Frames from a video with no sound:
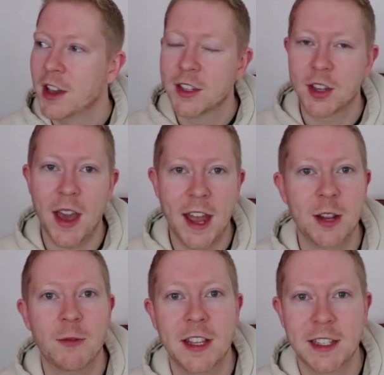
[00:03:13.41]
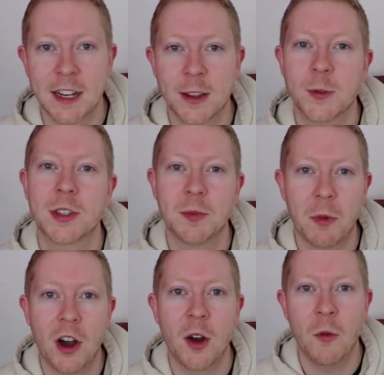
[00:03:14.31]
So any retailer that was
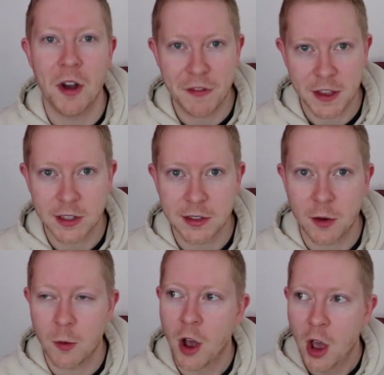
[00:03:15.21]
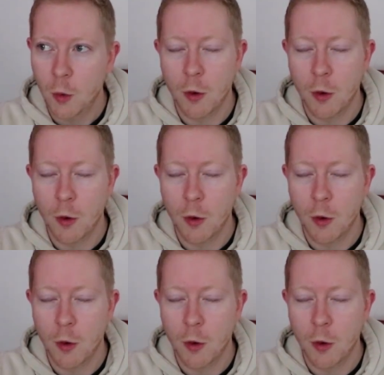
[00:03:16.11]
smart and worth their salt